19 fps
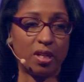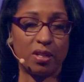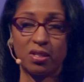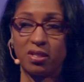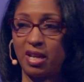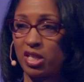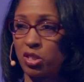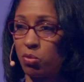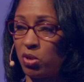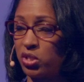because
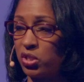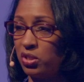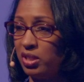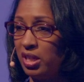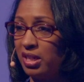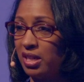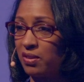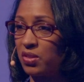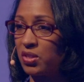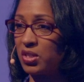that's what you
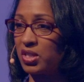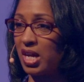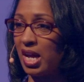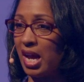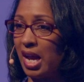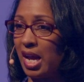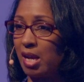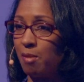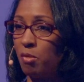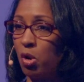need at the
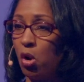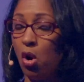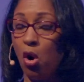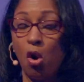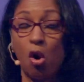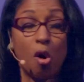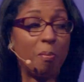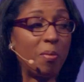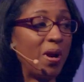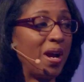time,
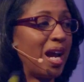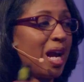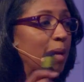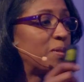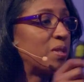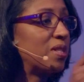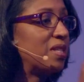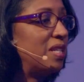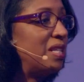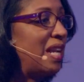or
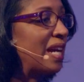perhaps the